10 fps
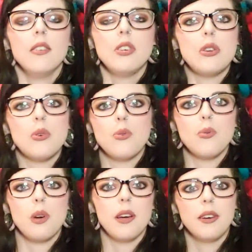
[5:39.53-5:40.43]

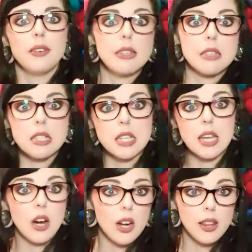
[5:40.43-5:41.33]
you need to sit
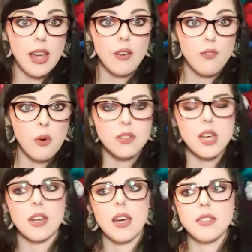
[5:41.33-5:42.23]
there and like focus
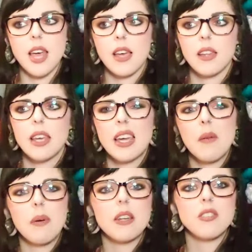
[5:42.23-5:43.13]
on untangling
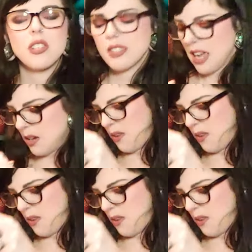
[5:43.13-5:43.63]
it, but it's just kind